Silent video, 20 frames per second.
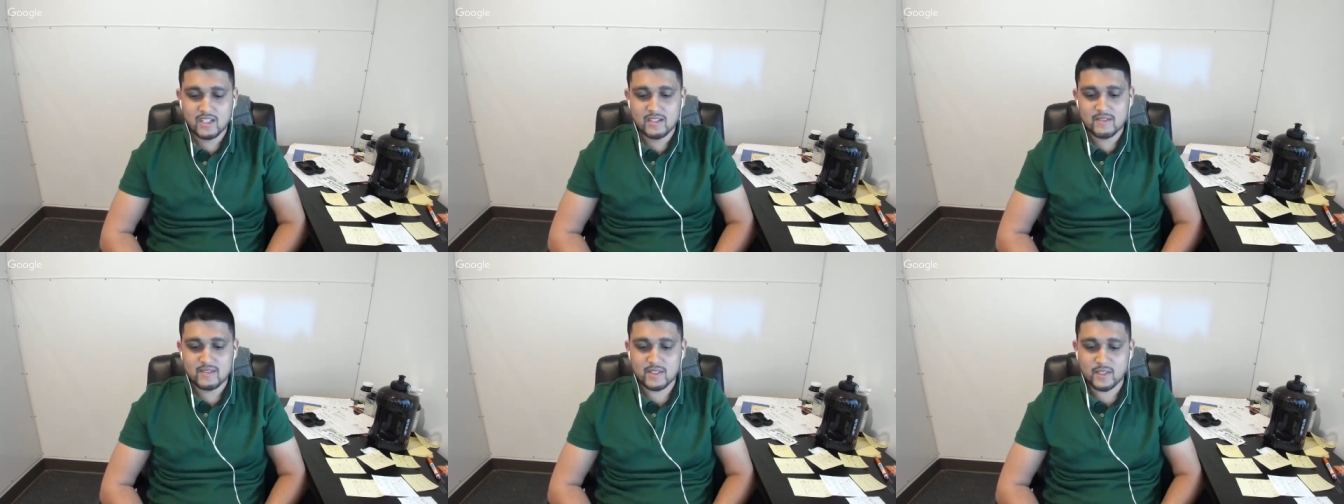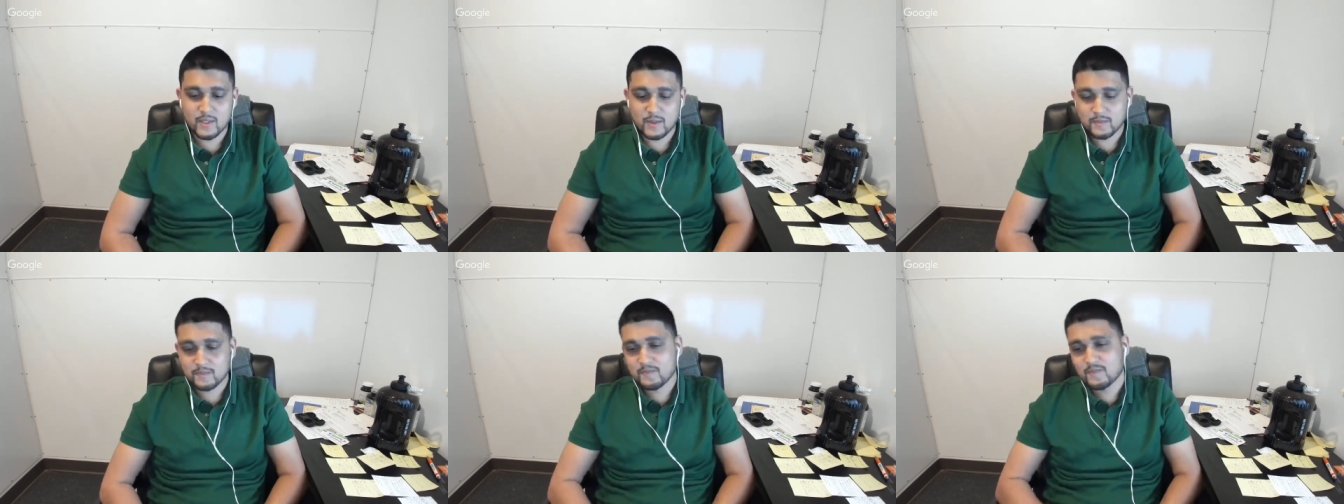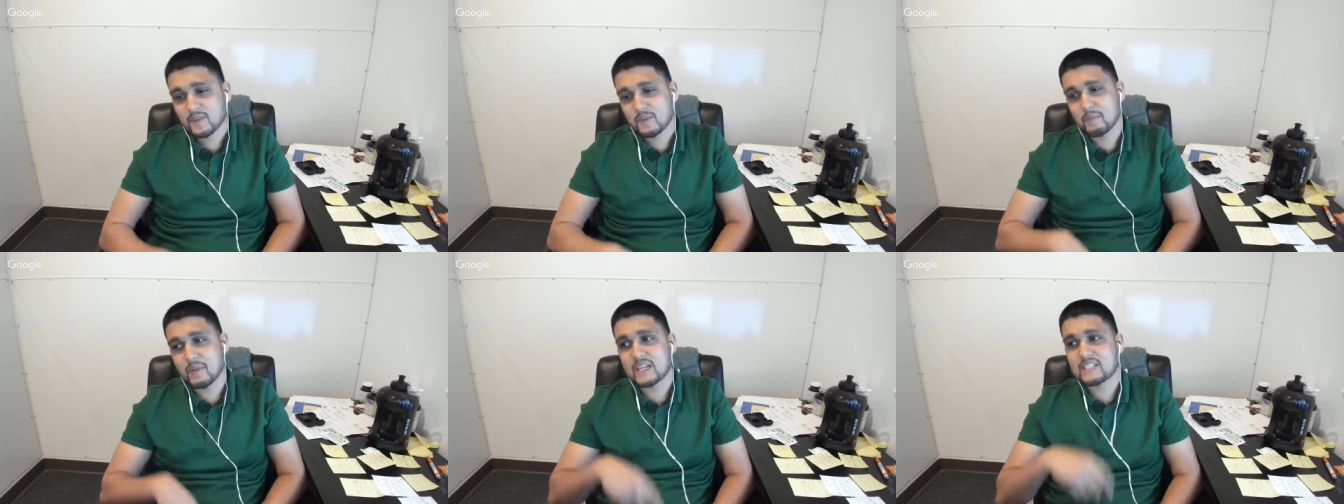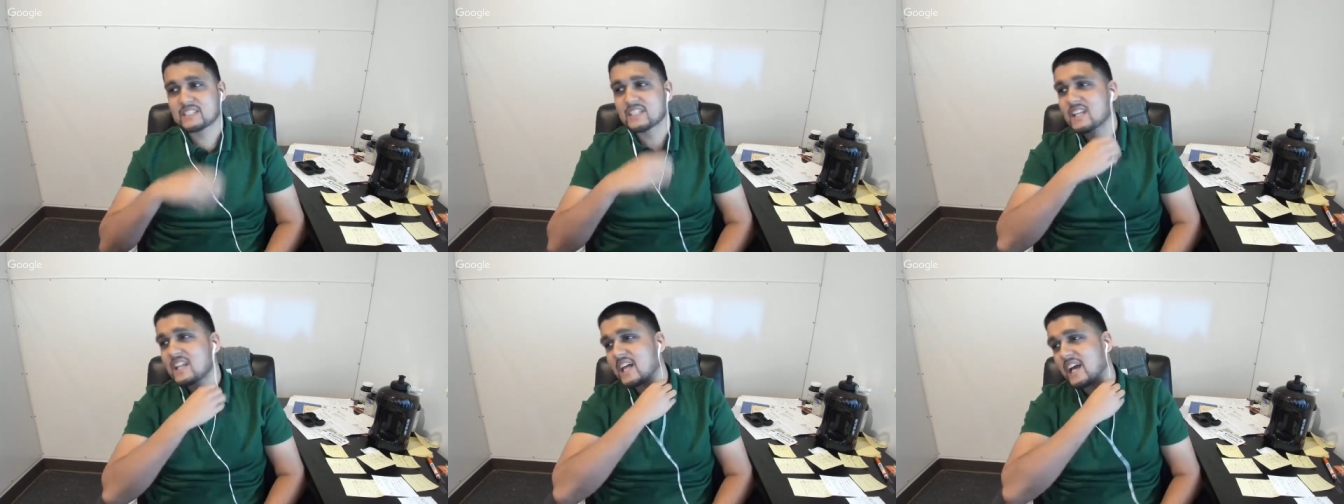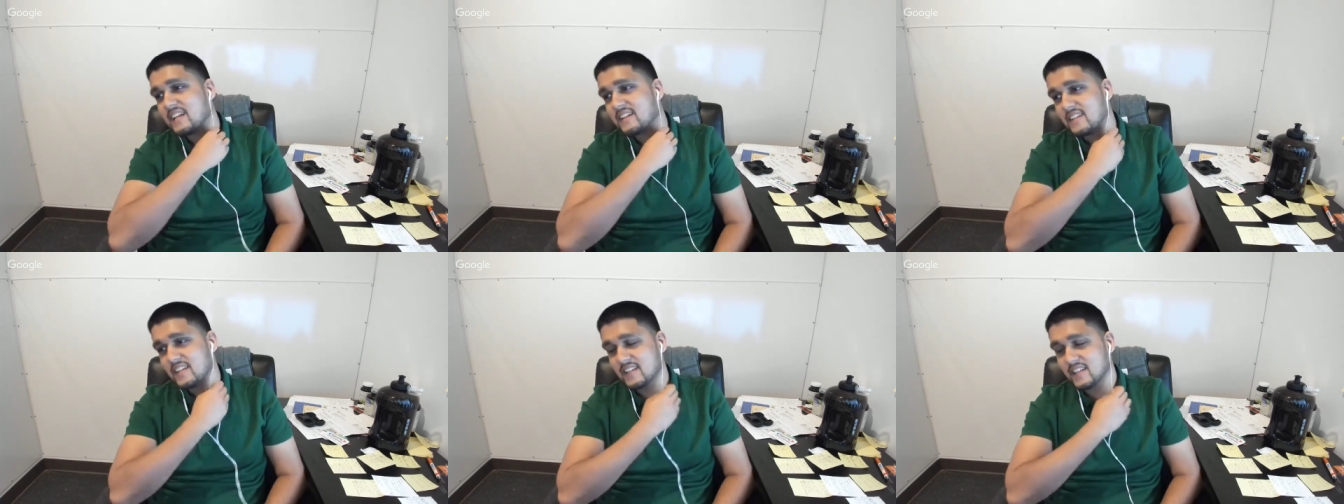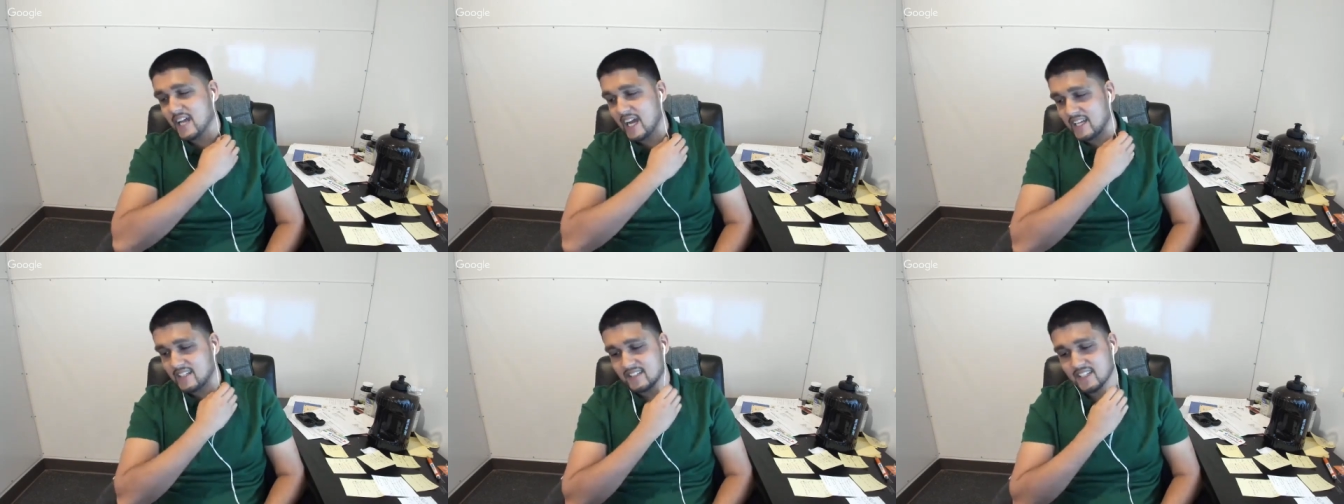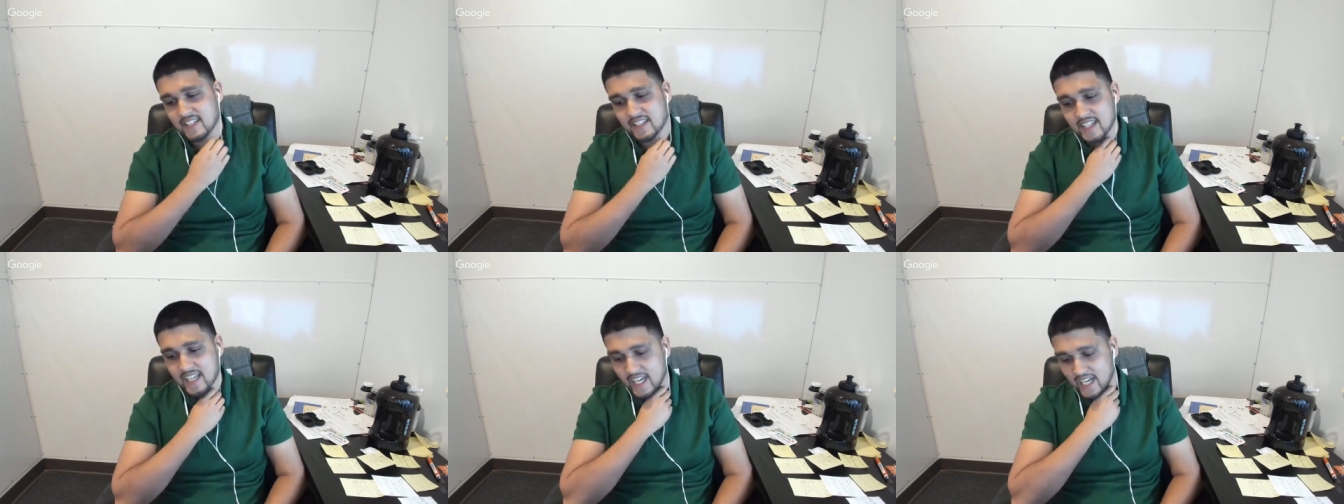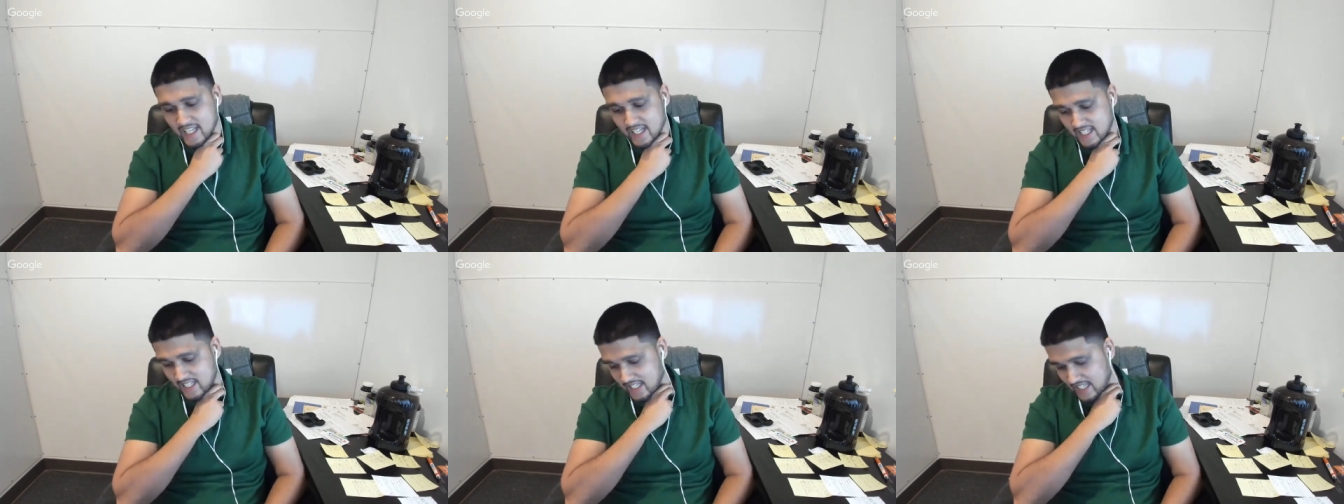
So basically I did, I did that.